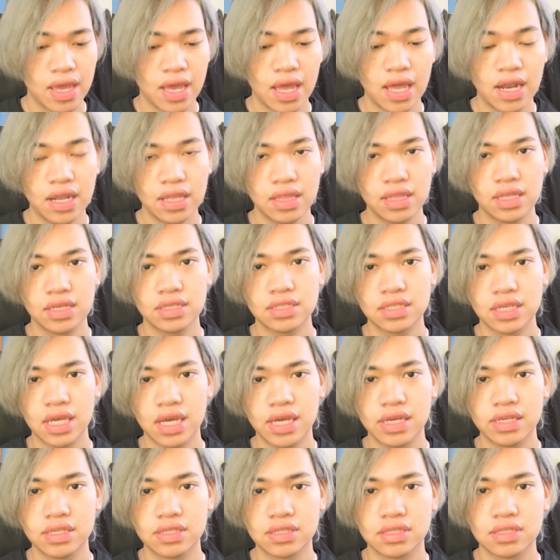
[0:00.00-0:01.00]
And in this
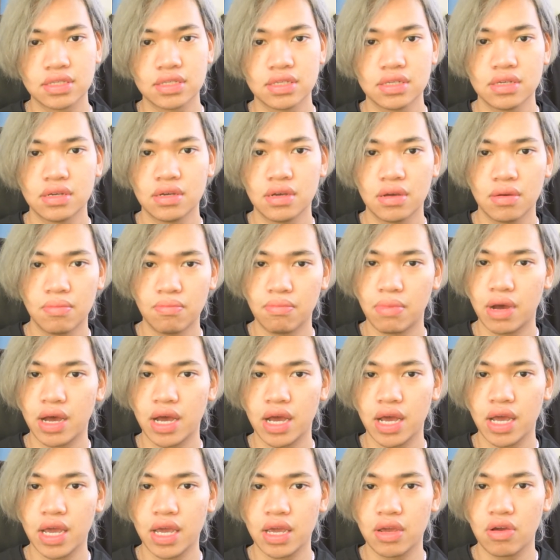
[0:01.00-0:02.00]
case,
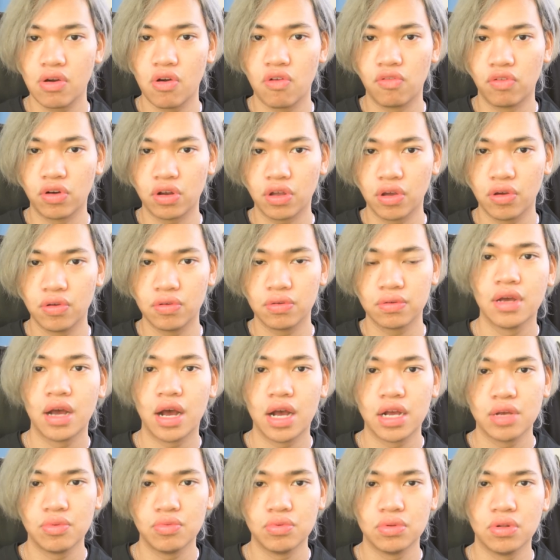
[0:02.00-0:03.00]
my overcoat.
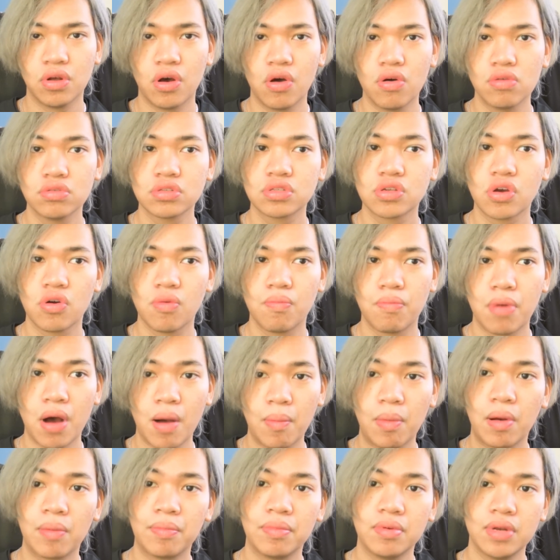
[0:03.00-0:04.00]
I will also
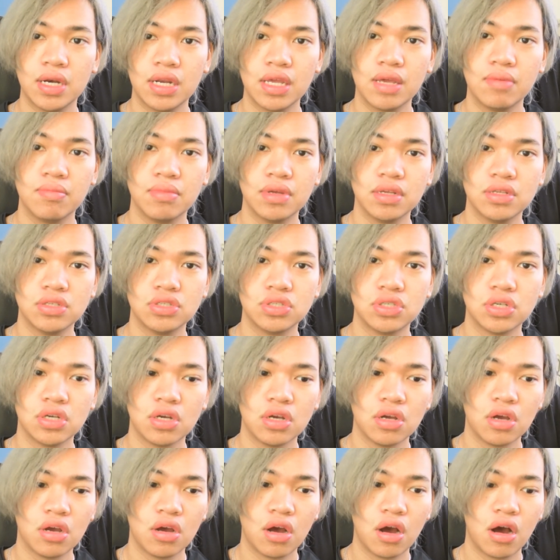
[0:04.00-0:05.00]
pop up an image
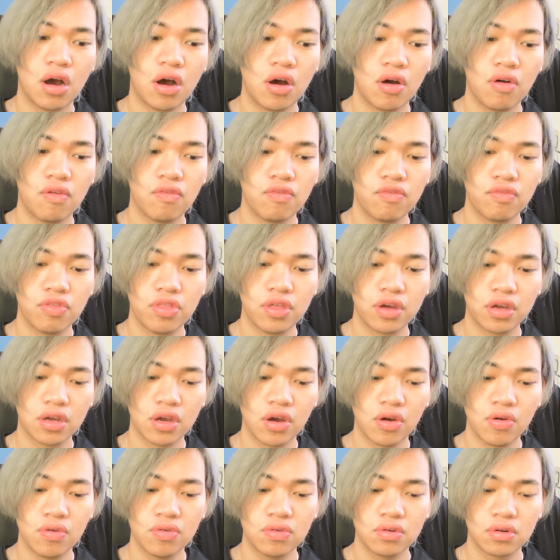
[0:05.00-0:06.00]
of the
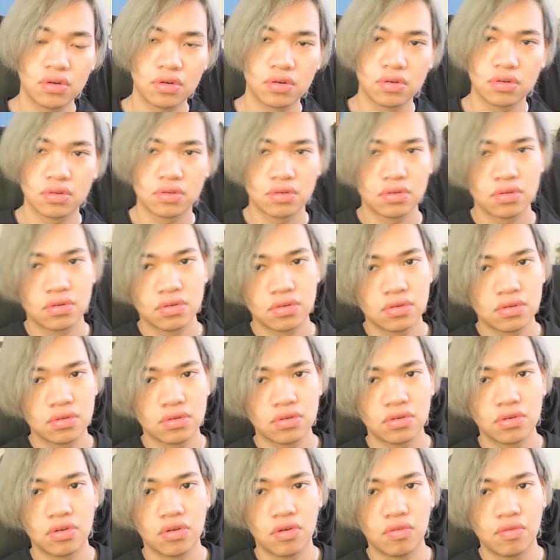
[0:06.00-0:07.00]
coat
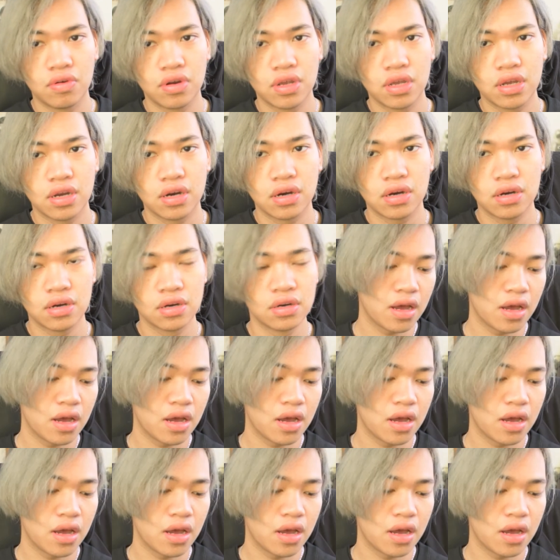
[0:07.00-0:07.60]
over here.